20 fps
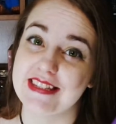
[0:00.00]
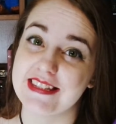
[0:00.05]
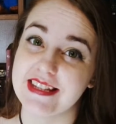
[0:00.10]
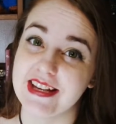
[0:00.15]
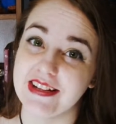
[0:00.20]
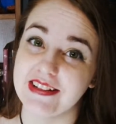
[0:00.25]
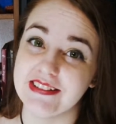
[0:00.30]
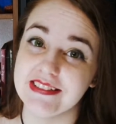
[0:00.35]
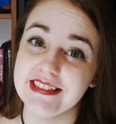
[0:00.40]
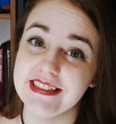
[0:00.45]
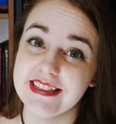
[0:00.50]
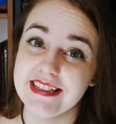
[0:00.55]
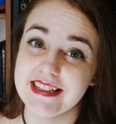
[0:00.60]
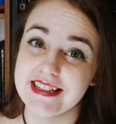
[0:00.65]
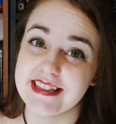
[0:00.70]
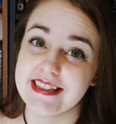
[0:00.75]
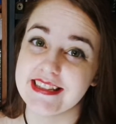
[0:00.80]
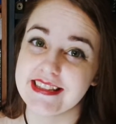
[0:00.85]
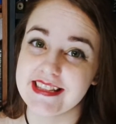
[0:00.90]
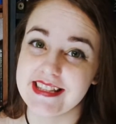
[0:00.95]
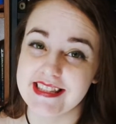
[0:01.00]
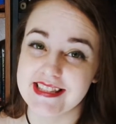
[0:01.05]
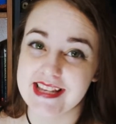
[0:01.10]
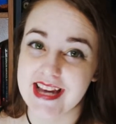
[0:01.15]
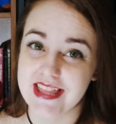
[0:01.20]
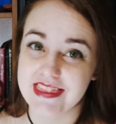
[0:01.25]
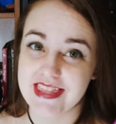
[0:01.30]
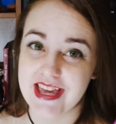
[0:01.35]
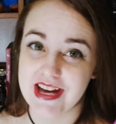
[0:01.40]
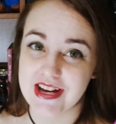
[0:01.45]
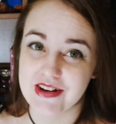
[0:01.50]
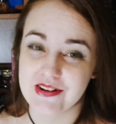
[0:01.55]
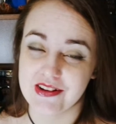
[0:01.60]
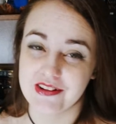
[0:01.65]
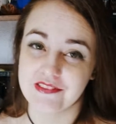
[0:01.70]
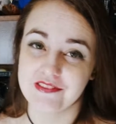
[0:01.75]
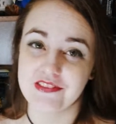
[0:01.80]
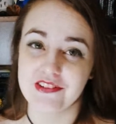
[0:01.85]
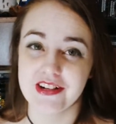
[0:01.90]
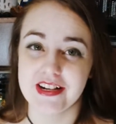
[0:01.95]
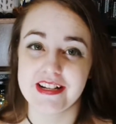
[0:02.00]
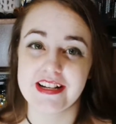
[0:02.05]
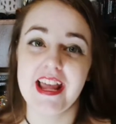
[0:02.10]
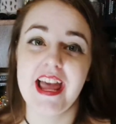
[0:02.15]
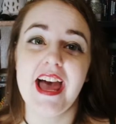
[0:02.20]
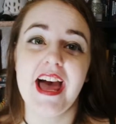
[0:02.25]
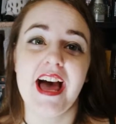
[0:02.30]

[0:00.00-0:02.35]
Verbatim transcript: so it's got that going for it.